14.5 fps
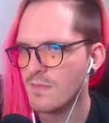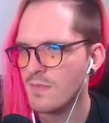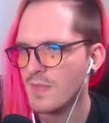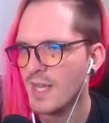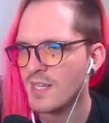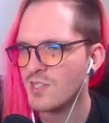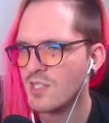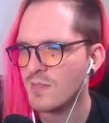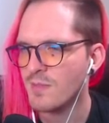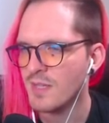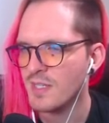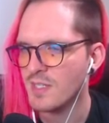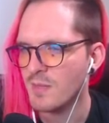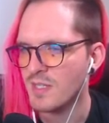Actually, the
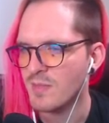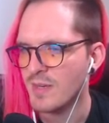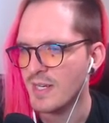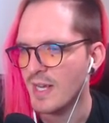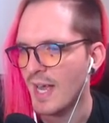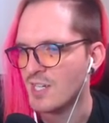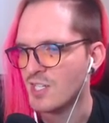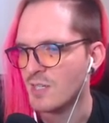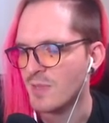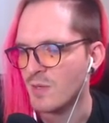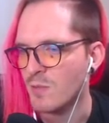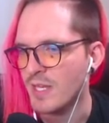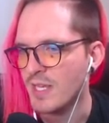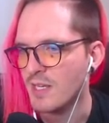bloody zombies might not actually be
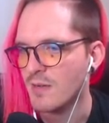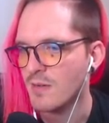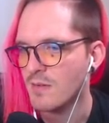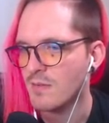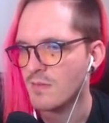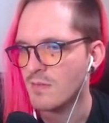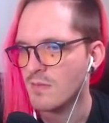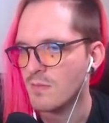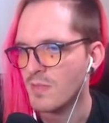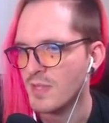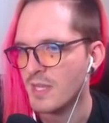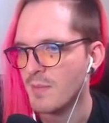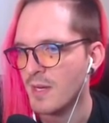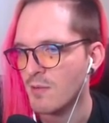weak, but
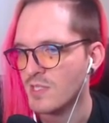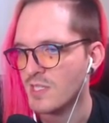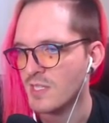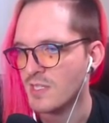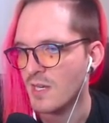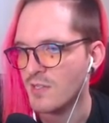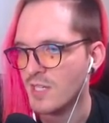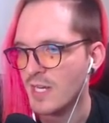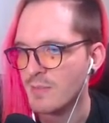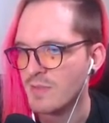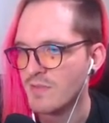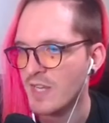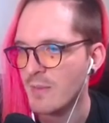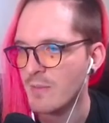they might resist other
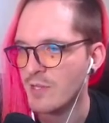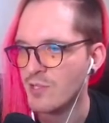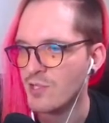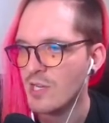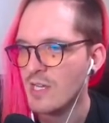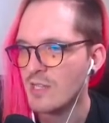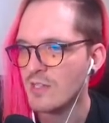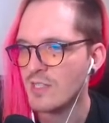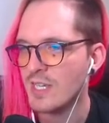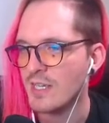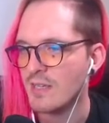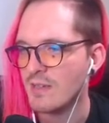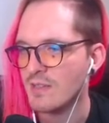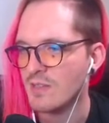types of damage. There's
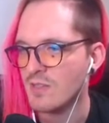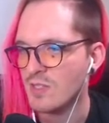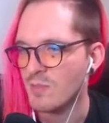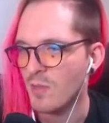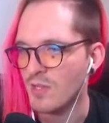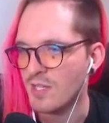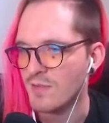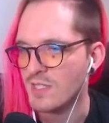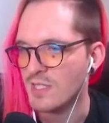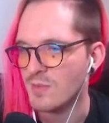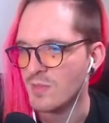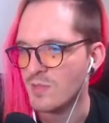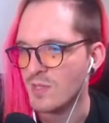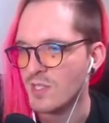like small differences
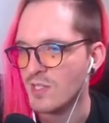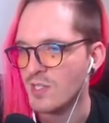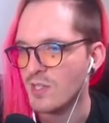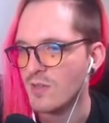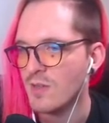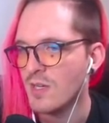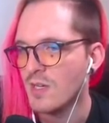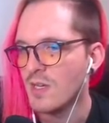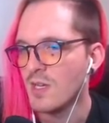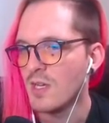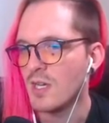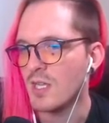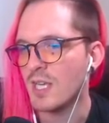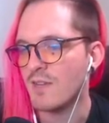between the two.
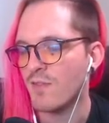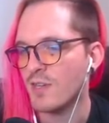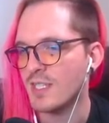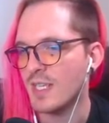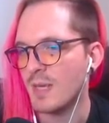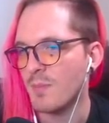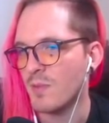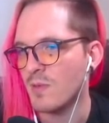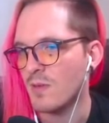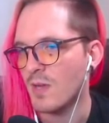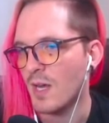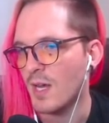Like for example,